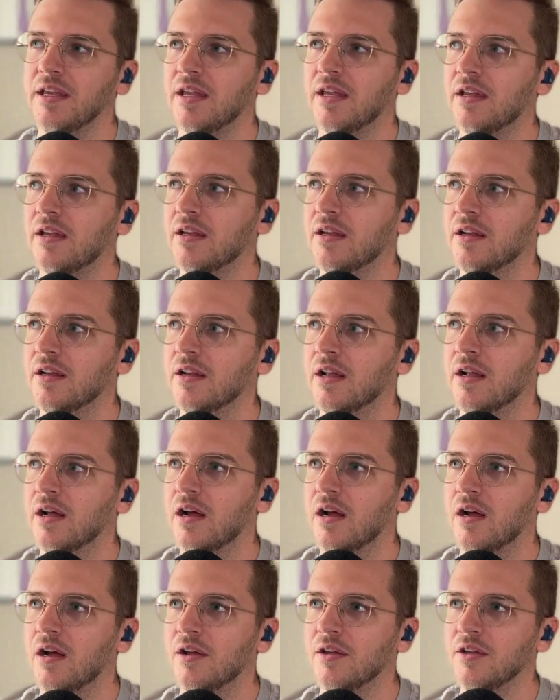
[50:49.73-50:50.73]
think
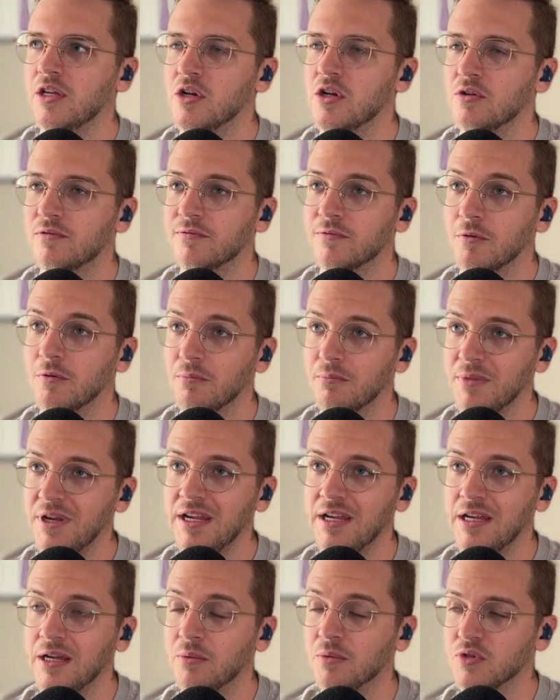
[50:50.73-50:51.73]
for
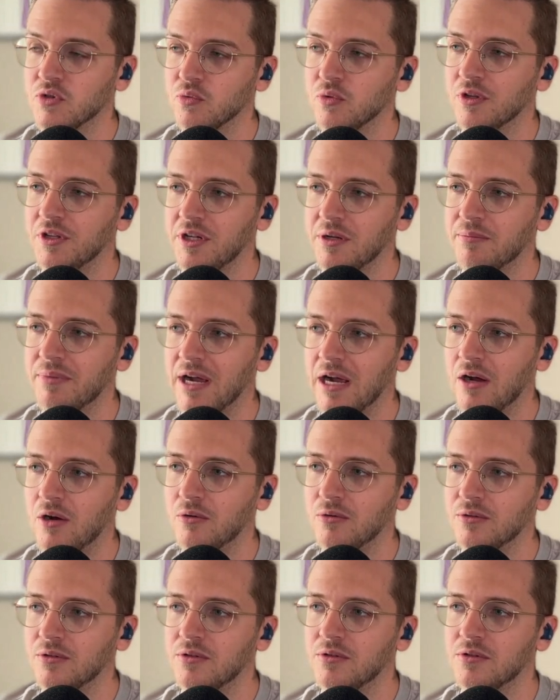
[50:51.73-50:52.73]
me, it was really
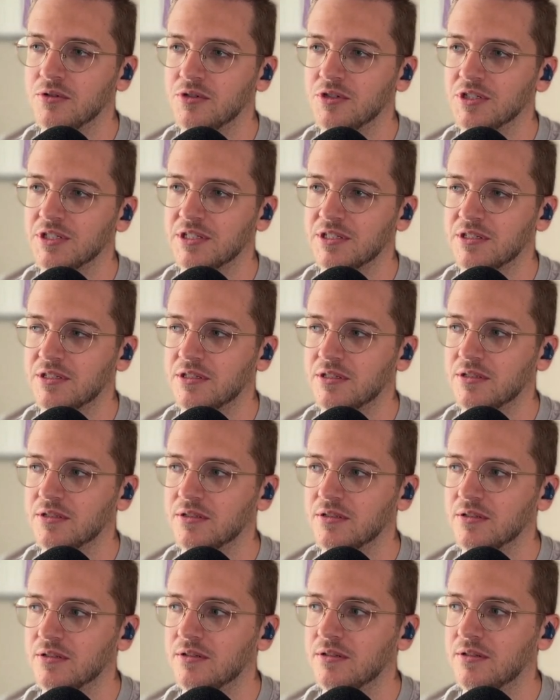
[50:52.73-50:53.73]
about
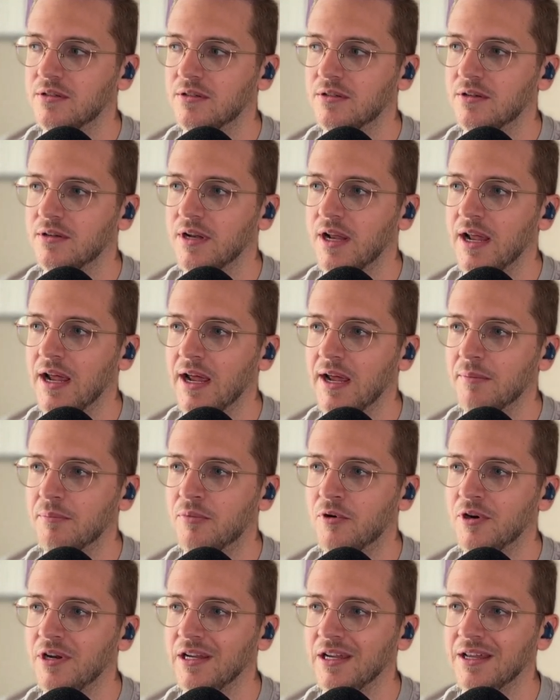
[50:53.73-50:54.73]
just
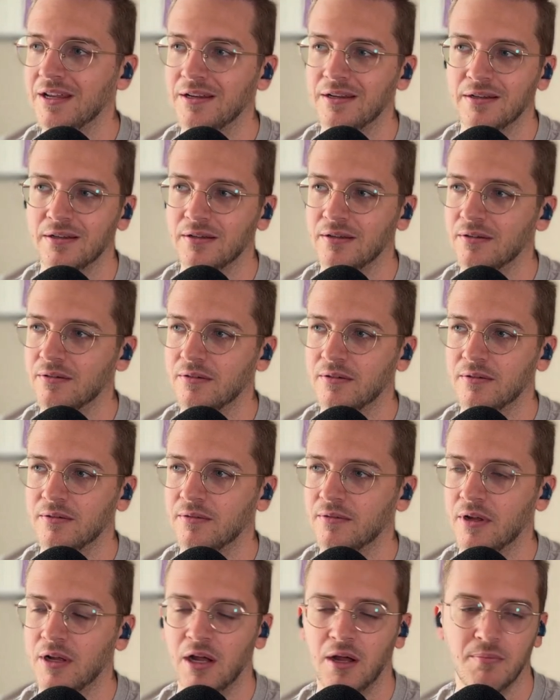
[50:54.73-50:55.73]
putting in
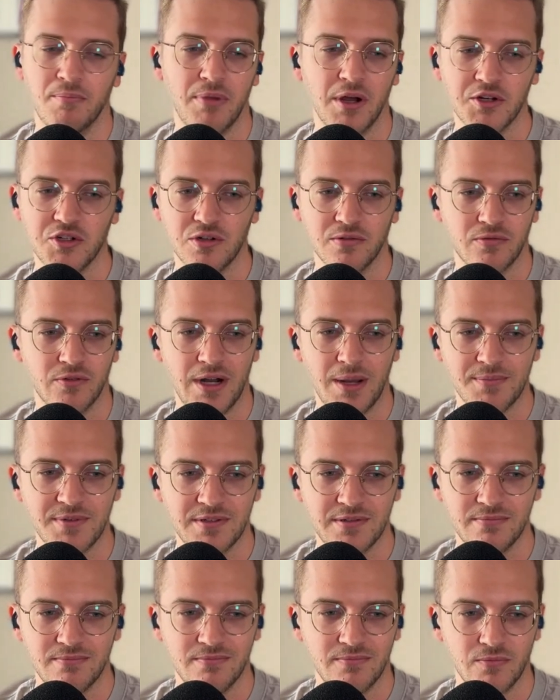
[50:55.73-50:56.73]
a bunch of
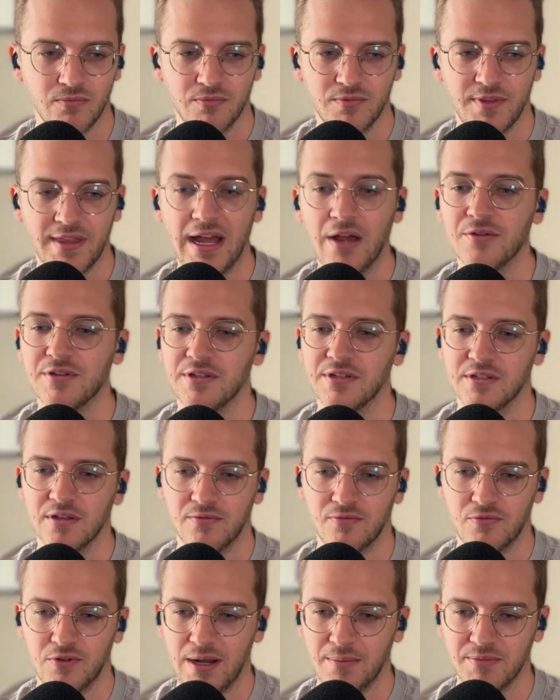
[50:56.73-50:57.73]
reps,
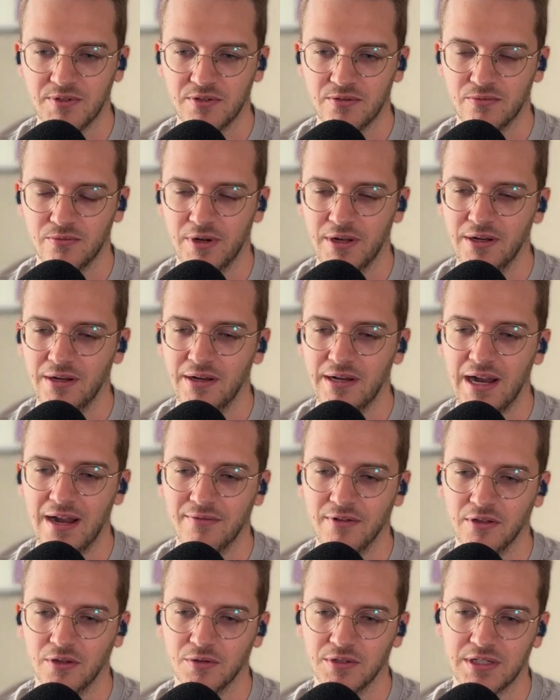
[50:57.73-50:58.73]
thousands of reps, right? And
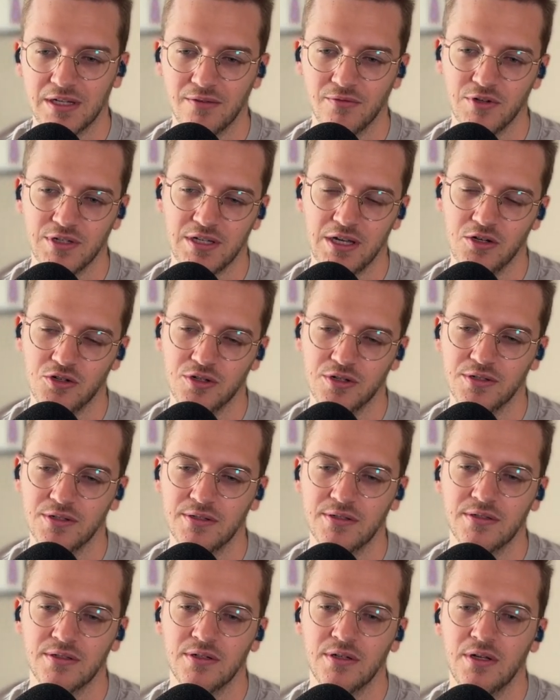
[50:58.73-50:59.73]
having those
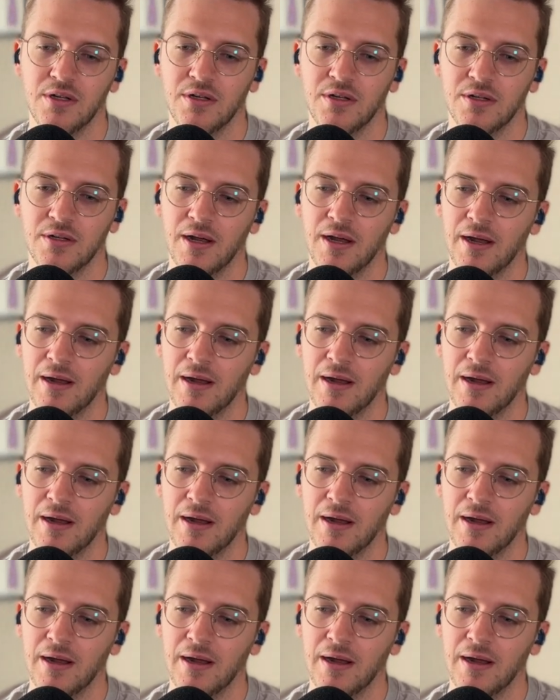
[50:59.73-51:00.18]
conversations